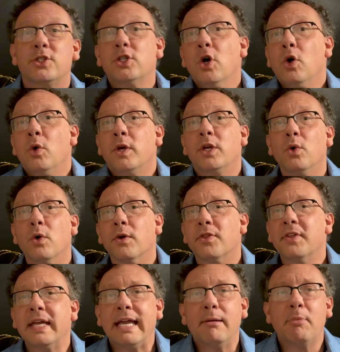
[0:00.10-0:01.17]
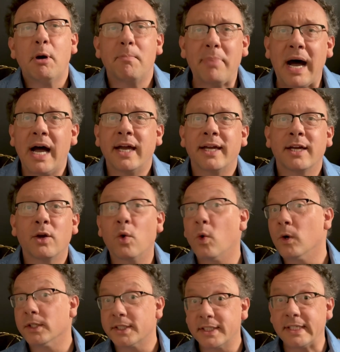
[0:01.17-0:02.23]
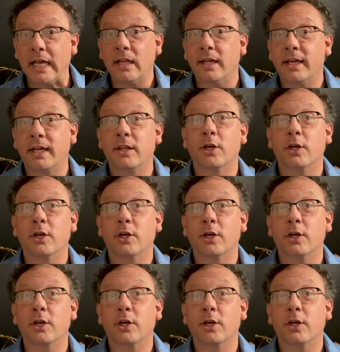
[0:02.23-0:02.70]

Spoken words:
So you're thinking about buying or selling